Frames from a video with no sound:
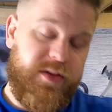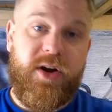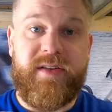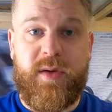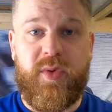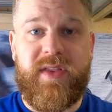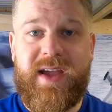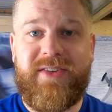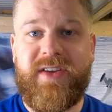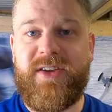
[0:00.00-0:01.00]
The idea with
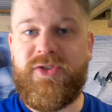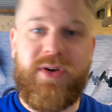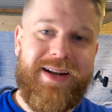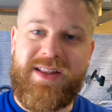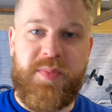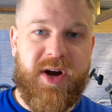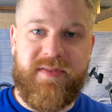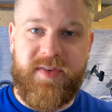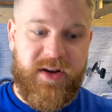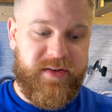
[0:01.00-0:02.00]
this is you clean the bike
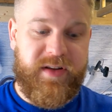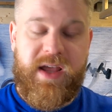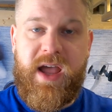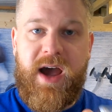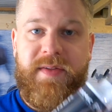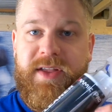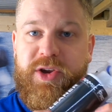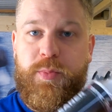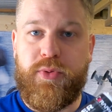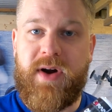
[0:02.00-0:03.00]
first and then
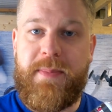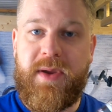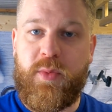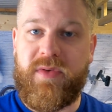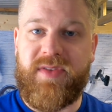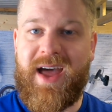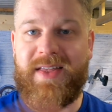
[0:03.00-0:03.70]
you prep it with that.